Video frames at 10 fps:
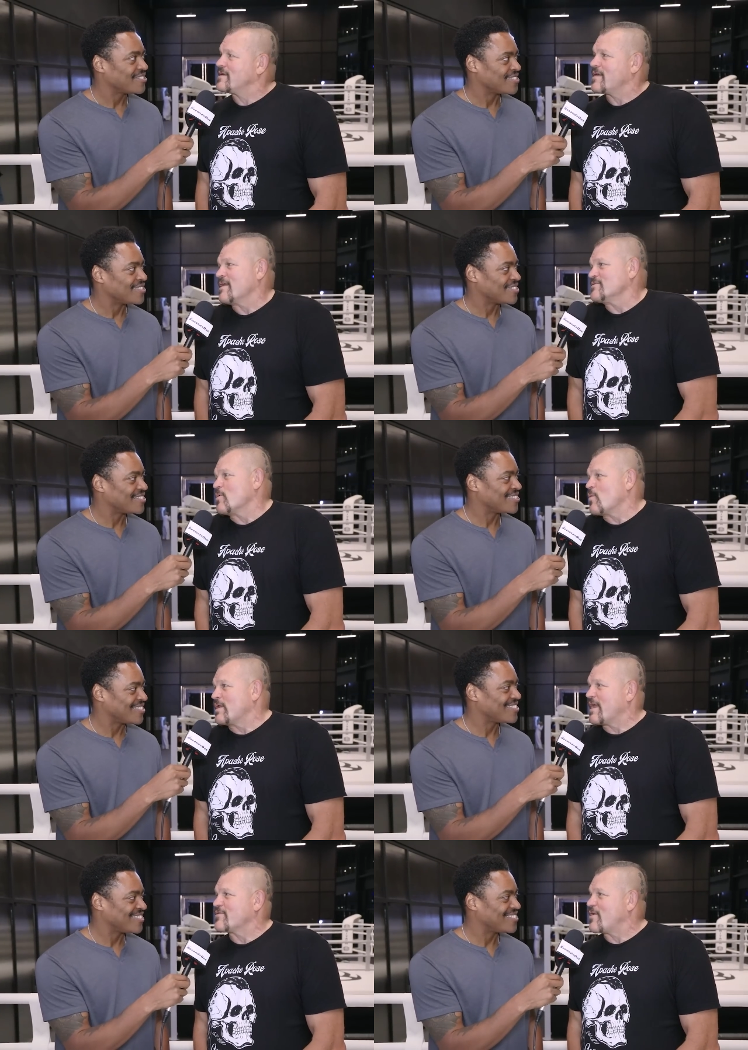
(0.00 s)
Speaker 1: the guys who want to
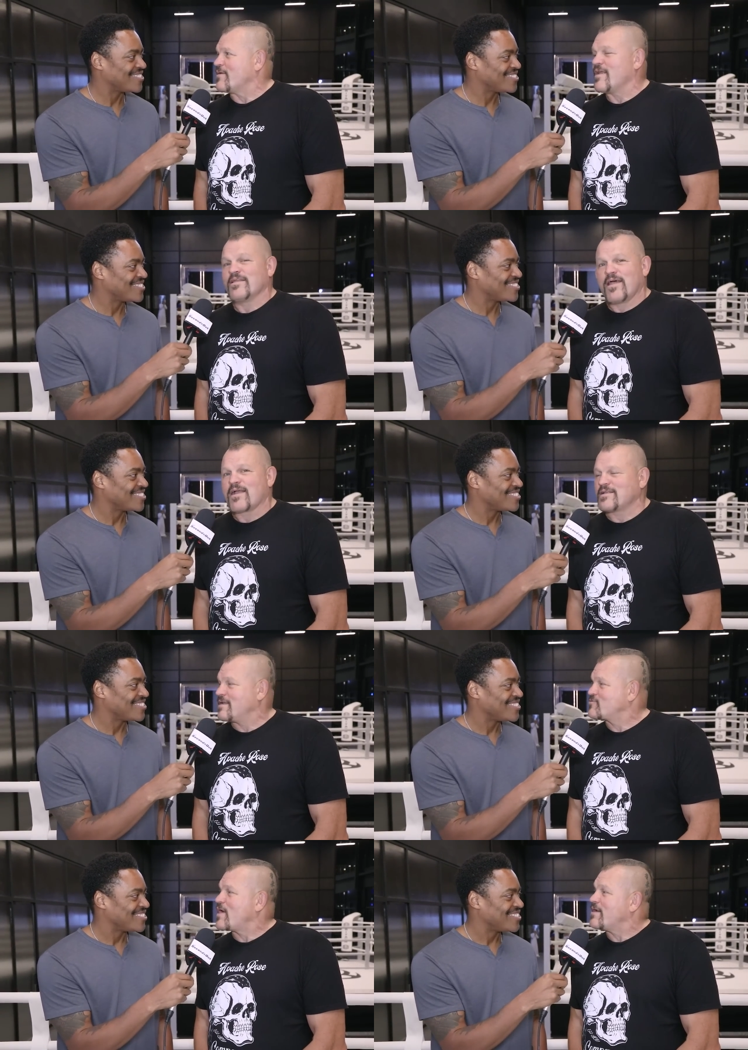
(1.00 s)
get out there and, and knock,
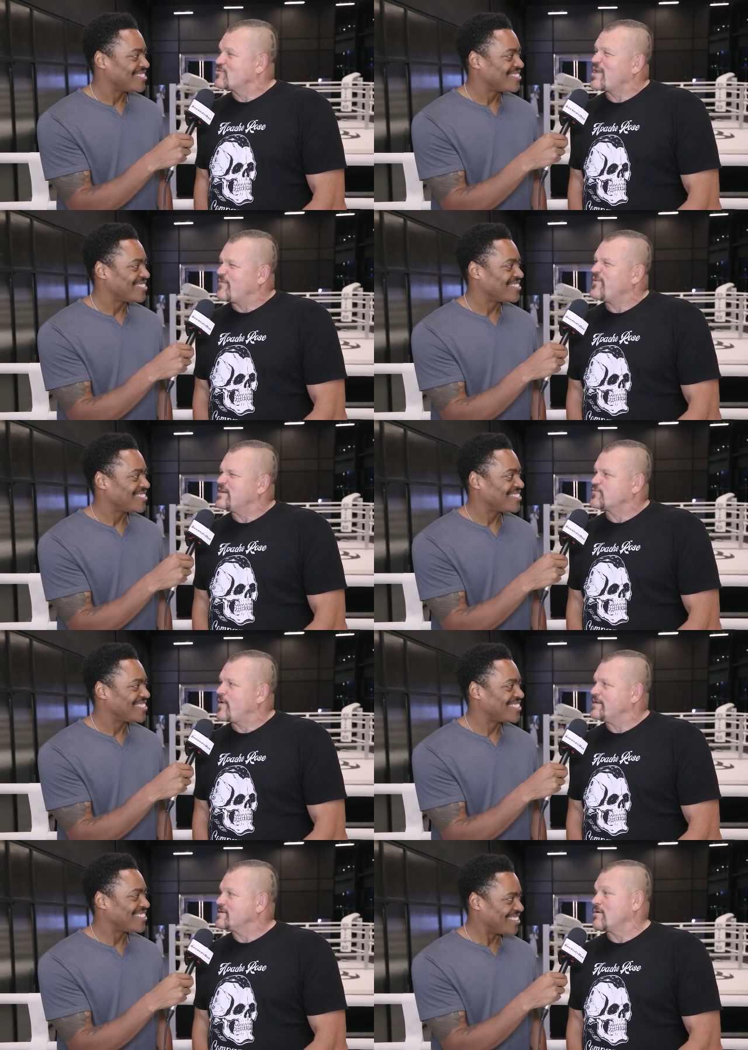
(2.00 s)
try to try to finish
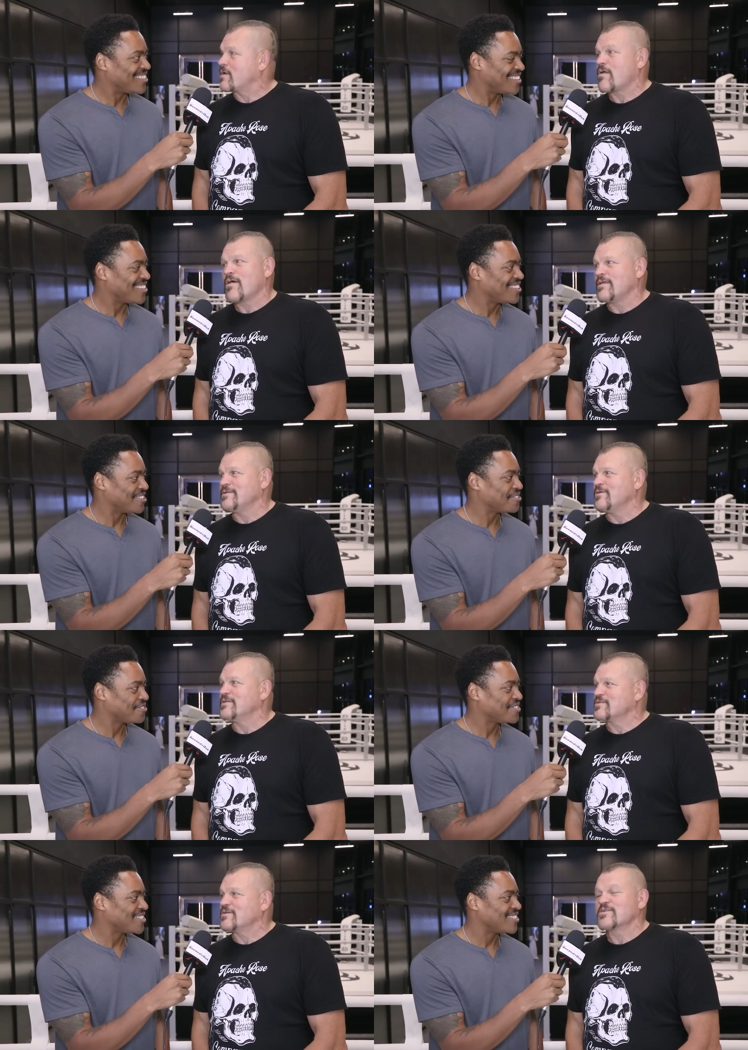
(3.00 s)
fights. I don't care how they do it,
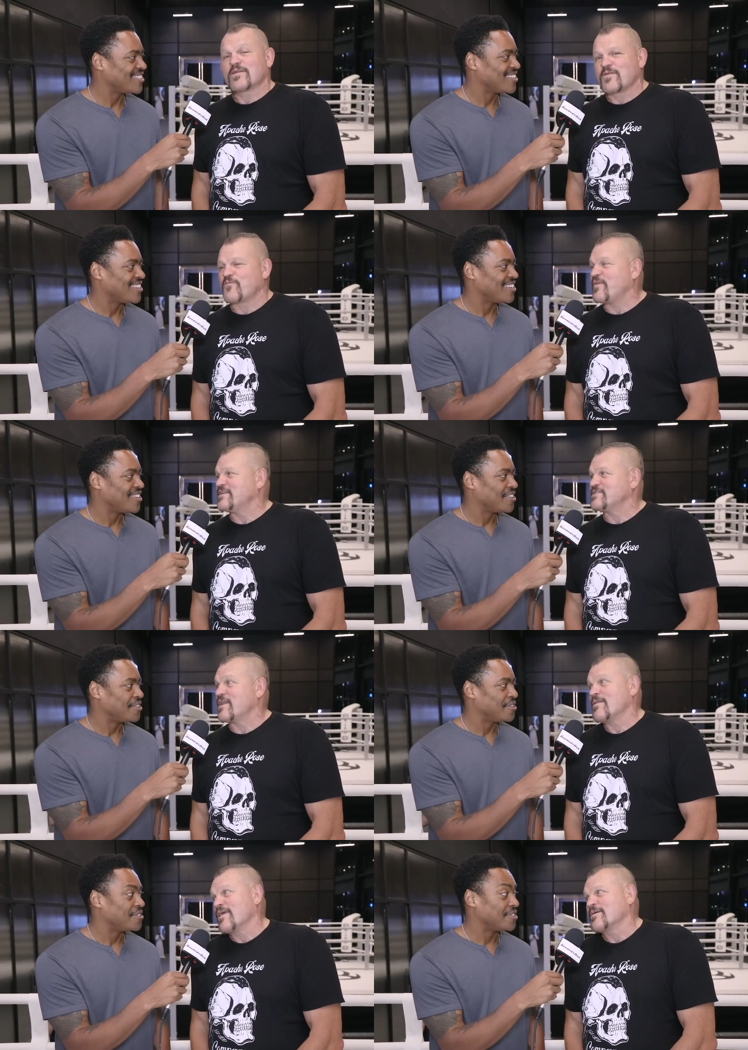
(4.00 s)
as long as they're out there finishing,
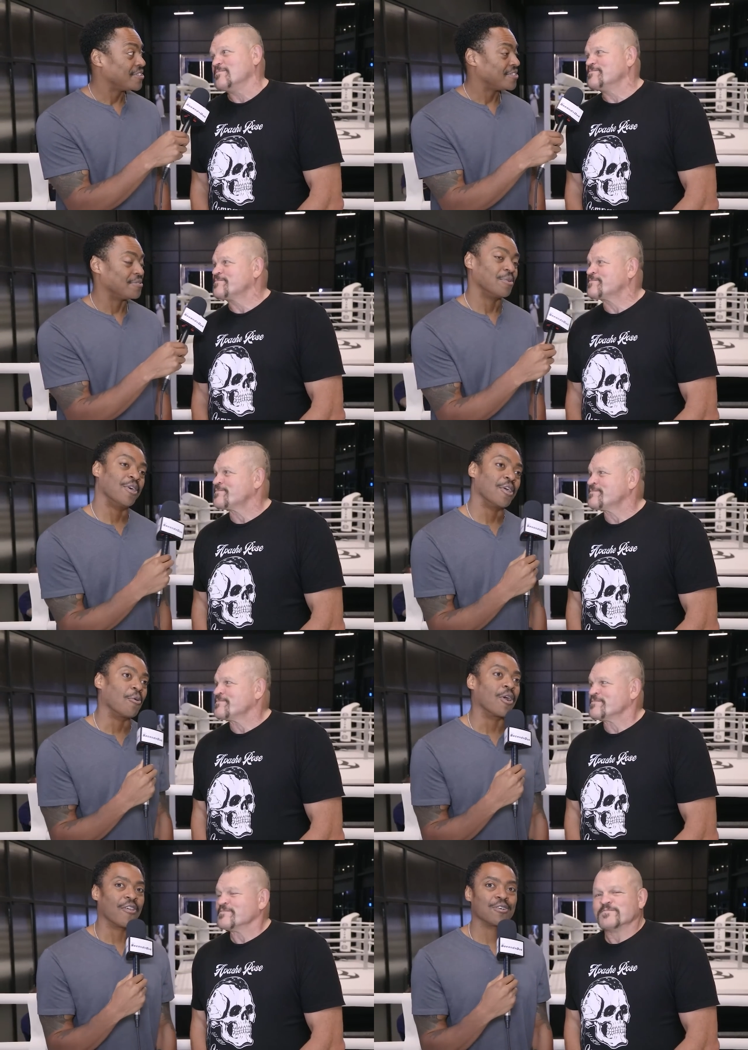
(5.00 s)
I like them.
Speaker 2: Well, you're
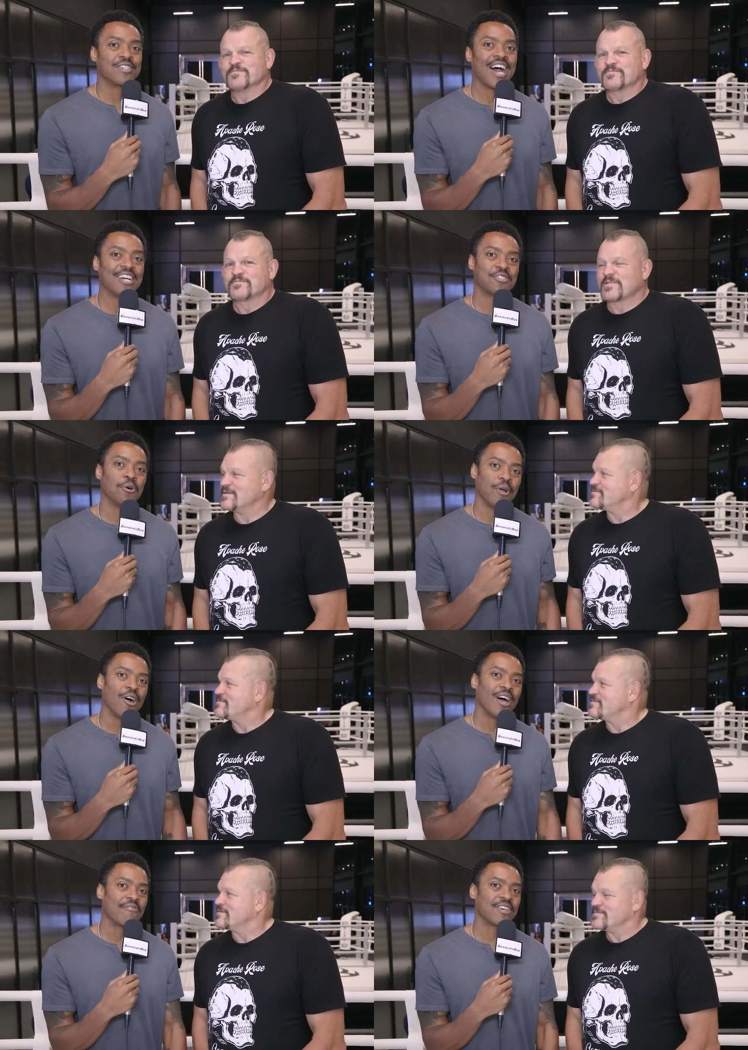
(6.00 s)
one of those guys, so we
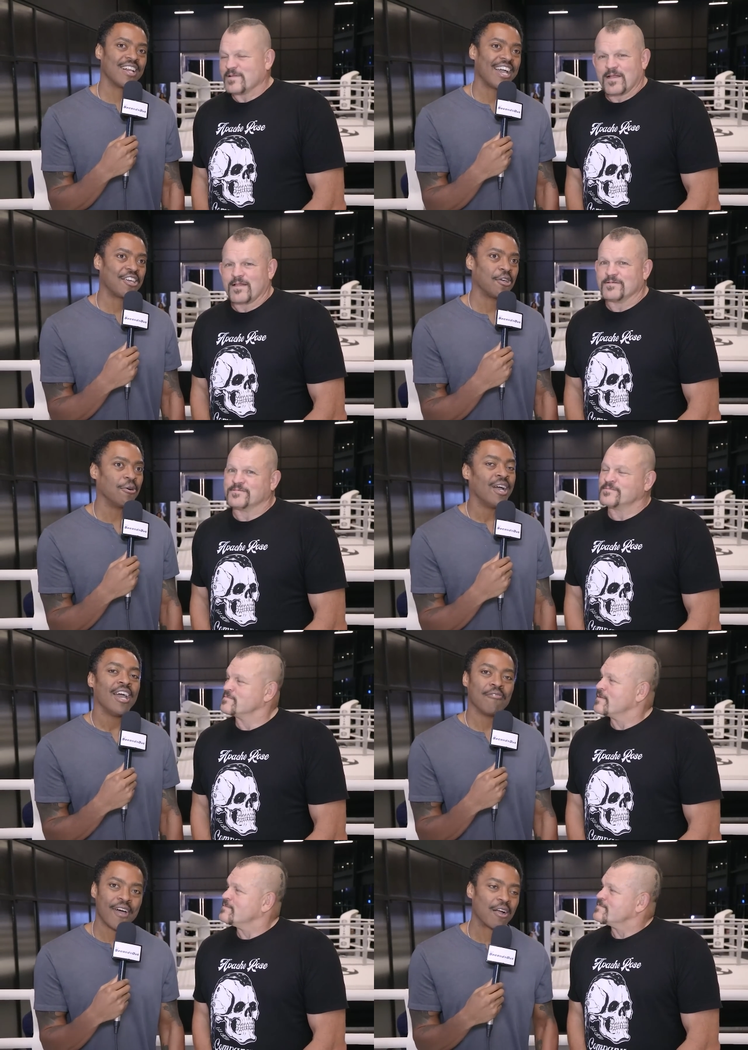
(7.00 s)
all have to like you.
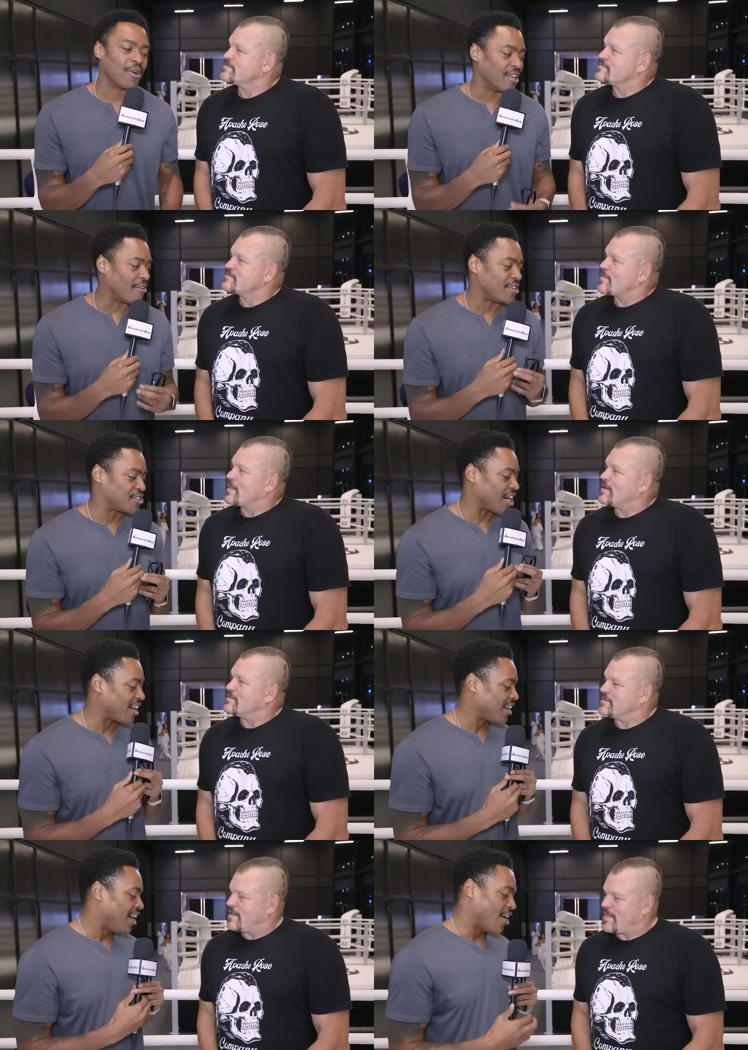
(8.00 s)
In fact, we love you, Chuck.
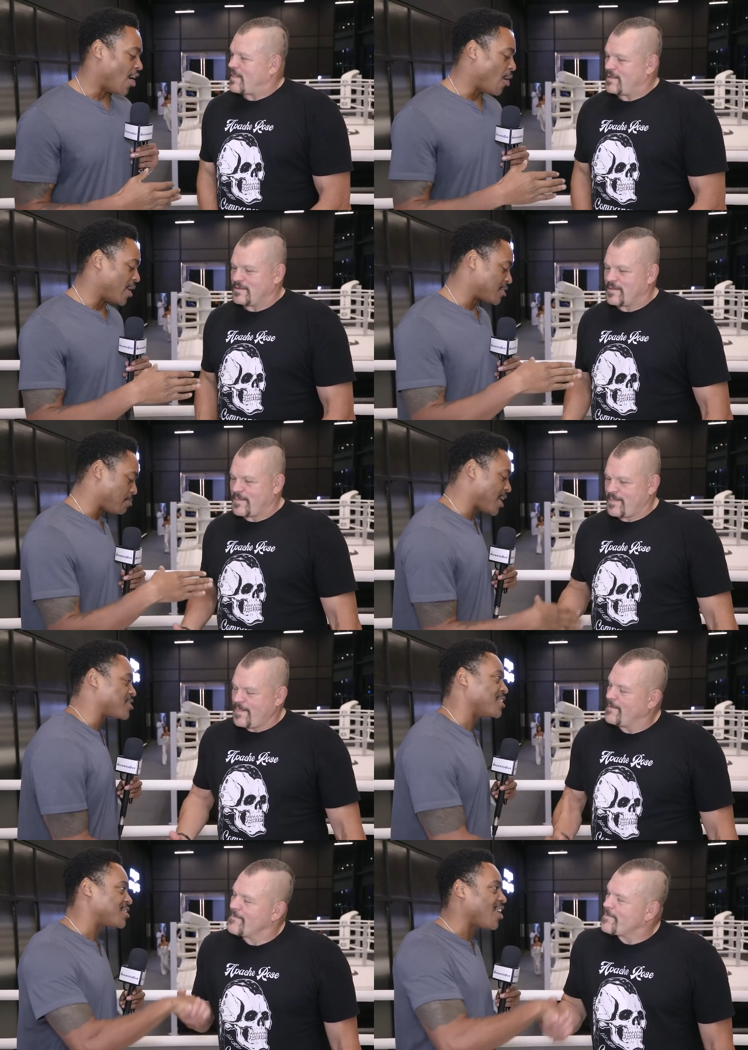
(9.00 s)
Always a
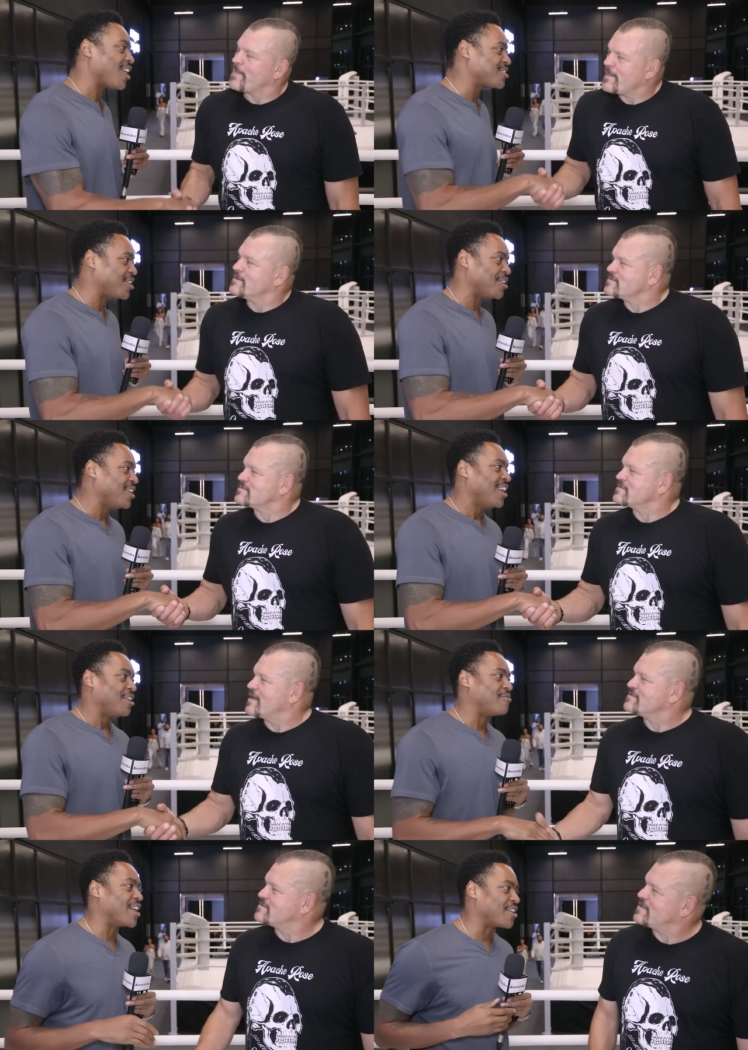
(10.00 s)
pleasure to talk to you.
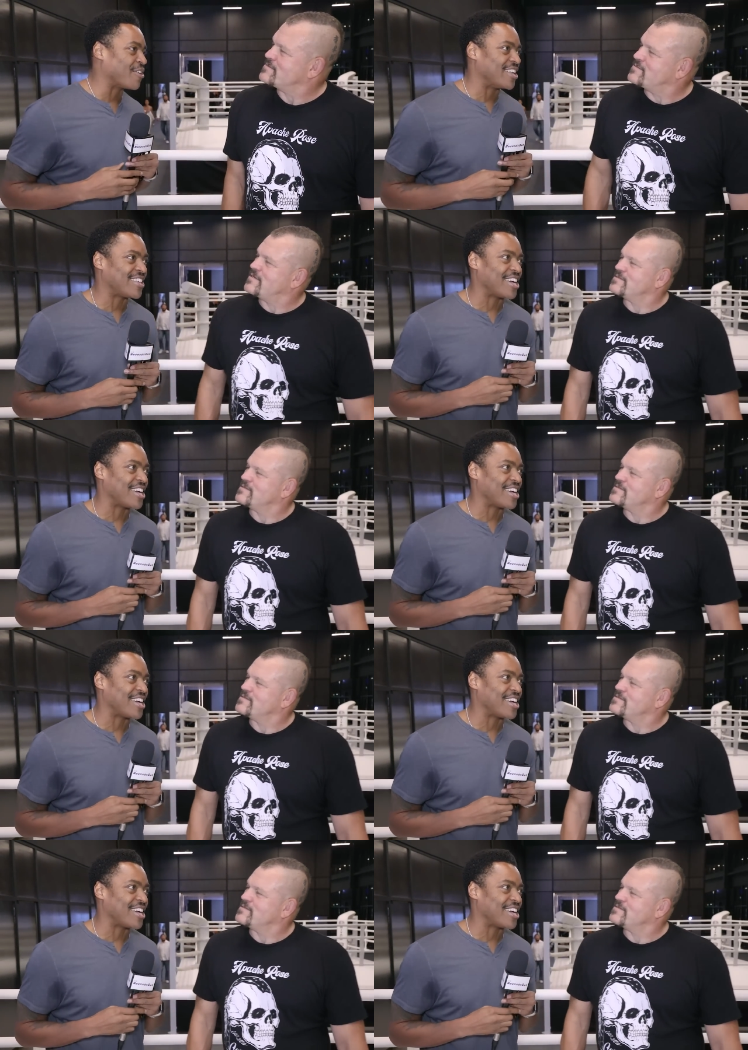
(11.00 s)
You've done a great